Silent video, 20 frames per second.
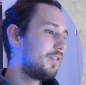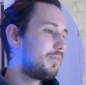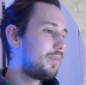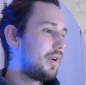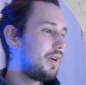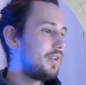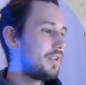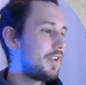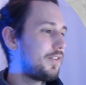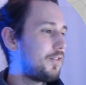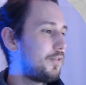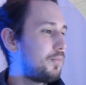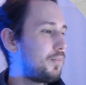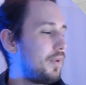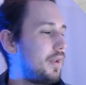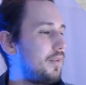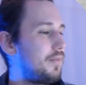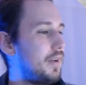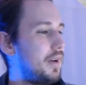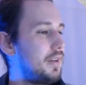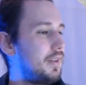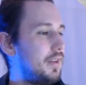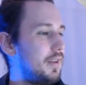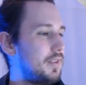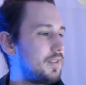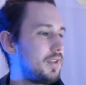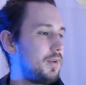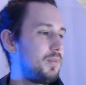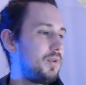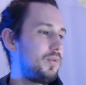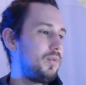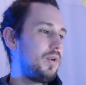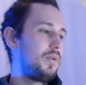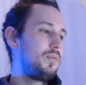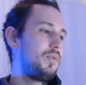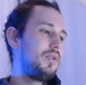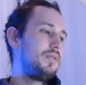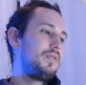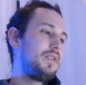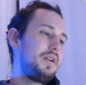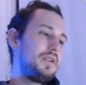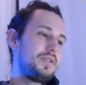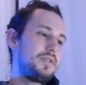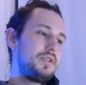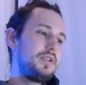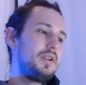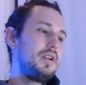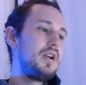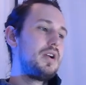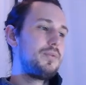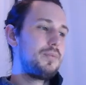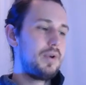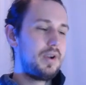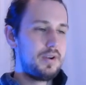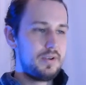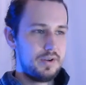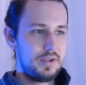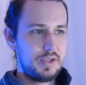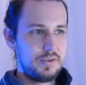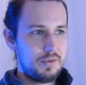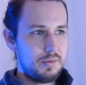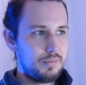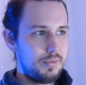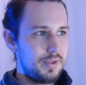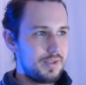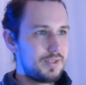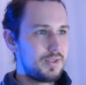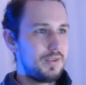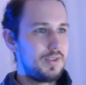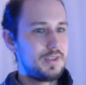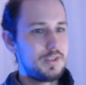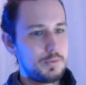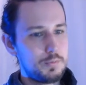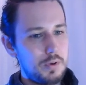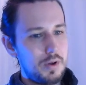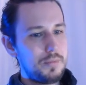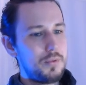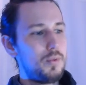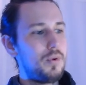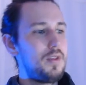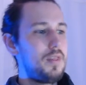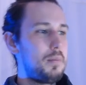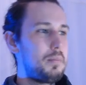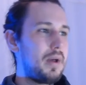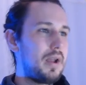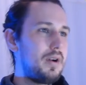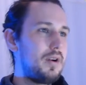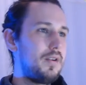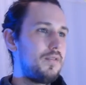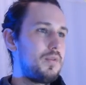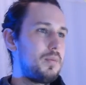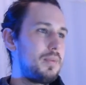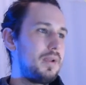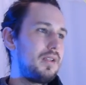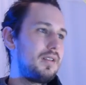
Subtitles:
Bears. After you play Viking, summon a 1/1 Valkner Raider and give it Blitz. So this is probably one of the better of the B